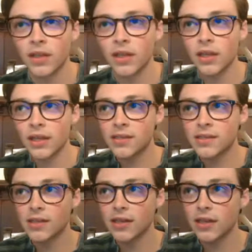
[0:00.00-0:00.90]

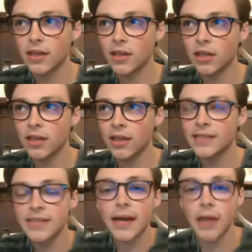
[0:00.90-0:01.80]
it's
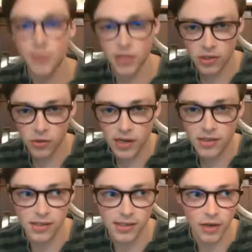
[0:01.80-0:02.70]
it's not up to you
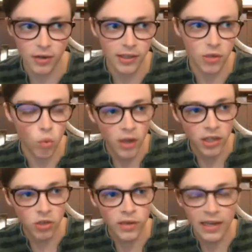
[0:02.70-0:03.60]
necessarily what
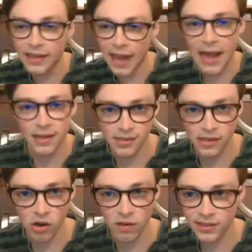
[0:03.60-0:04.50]
you get cast
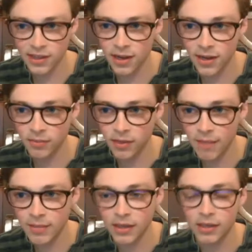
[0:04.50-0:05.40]
in all the time. I
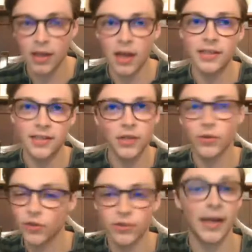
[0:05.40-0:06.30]
mean, until
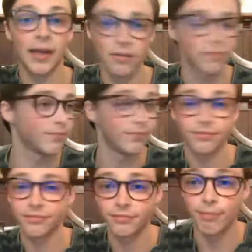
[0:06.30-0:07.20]
you're like
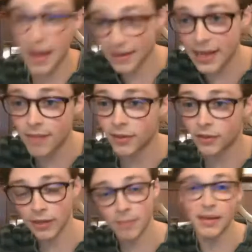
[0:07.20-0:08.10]
Matt Damon
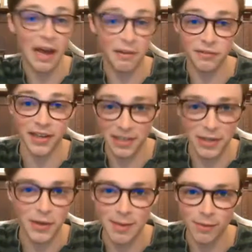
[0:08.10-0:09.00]
or like Ben Affleck, you
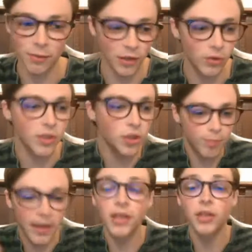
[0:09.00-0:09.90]
know what I mean, where you can
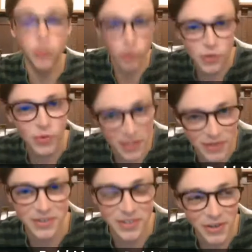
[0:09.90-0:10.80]
pick and choose what
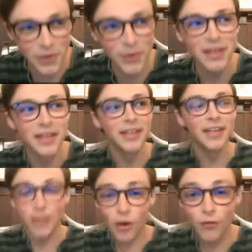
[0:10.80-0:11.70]
you do.
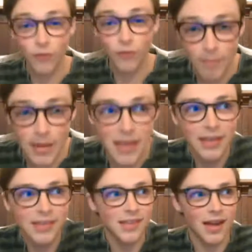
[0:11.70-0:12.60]
For
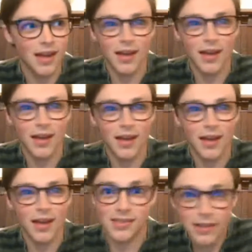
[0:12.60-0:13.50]
me, it's
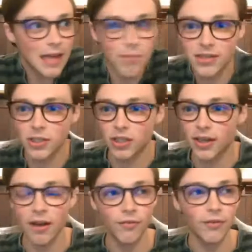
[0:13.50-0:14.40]
still in that position
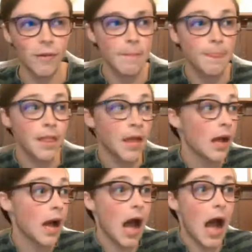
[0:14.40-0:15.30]
of
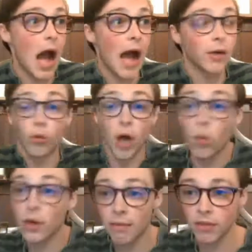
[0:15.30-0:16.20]
I don't know
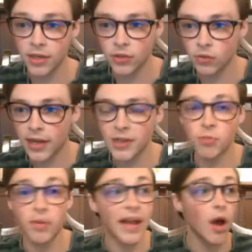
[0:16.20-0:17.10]
what I'm gonna do next,
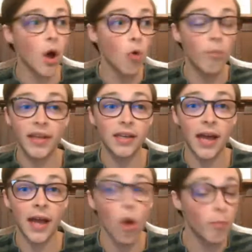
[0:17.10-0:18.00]
but I hope
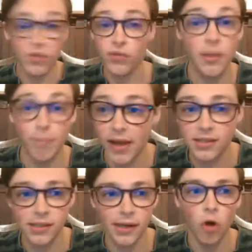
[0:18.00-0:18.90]
it's for the
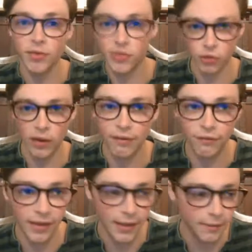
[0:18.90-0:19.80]
best and I hope it's the right
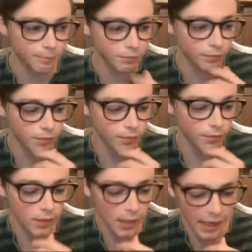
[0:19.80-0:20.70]
fit.
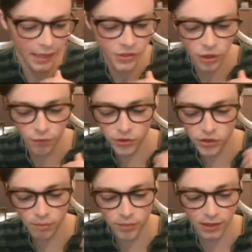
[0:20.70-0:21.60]
And so for
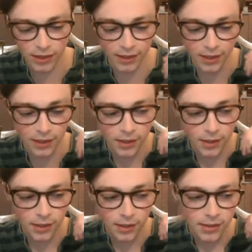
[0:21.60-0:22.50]
something like
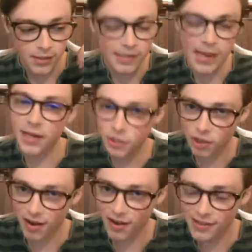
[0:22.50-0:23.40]
Santa
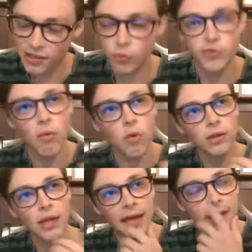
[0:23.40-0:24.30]
Jaws, it was more
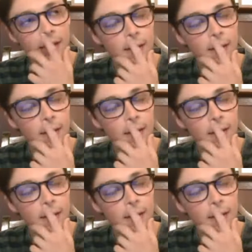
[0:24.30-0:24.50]
like,